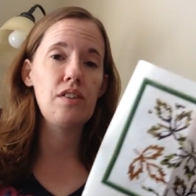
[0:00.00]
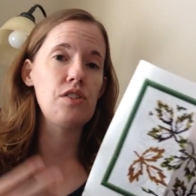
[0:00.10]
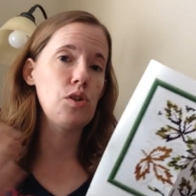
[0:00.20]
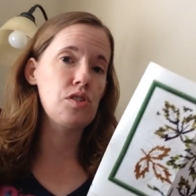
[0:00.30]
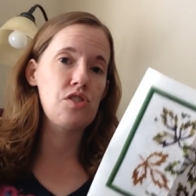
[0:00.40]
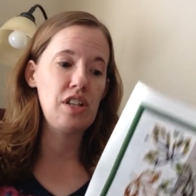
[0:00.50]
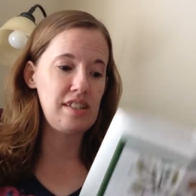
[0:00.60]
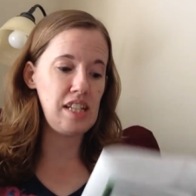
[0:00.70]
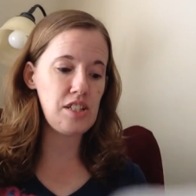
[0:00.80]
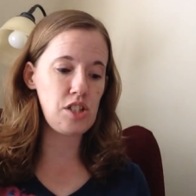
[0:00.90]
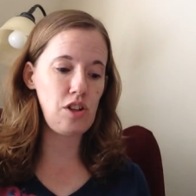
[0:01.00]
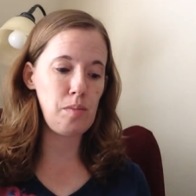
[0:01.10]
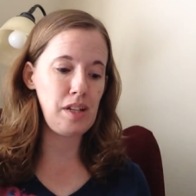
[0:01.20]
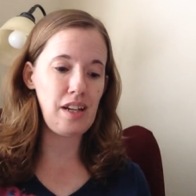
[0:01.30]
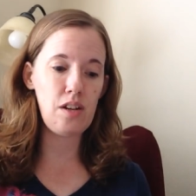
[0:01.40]
if knows that she has an
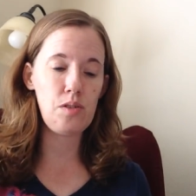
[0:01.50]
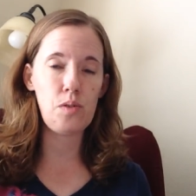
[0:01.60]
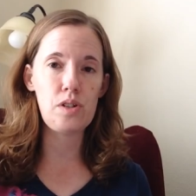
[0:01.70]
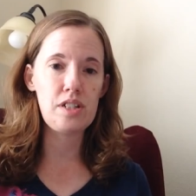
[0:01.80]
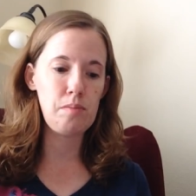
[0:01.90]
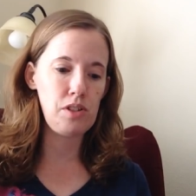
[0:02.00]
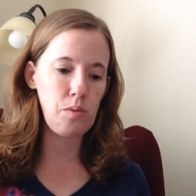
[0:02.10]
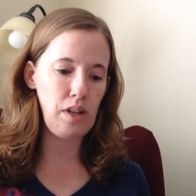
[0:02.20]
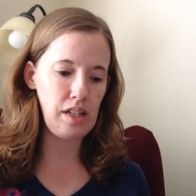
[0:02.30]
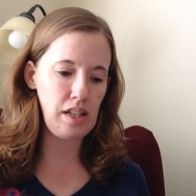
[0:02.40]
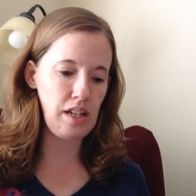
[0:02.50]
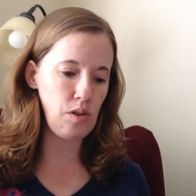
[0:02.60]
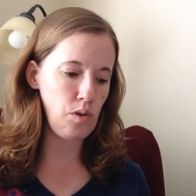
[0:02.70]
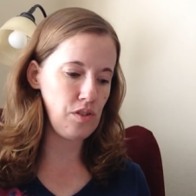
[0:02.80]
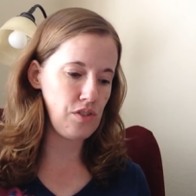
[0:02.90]
Instagram account or some other way I could get a
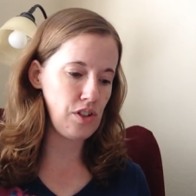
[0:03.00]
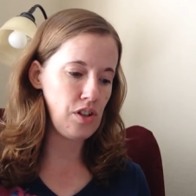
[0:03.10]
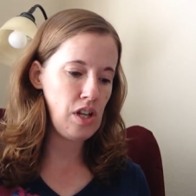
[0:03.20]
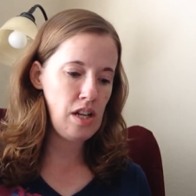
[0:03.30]
hold of her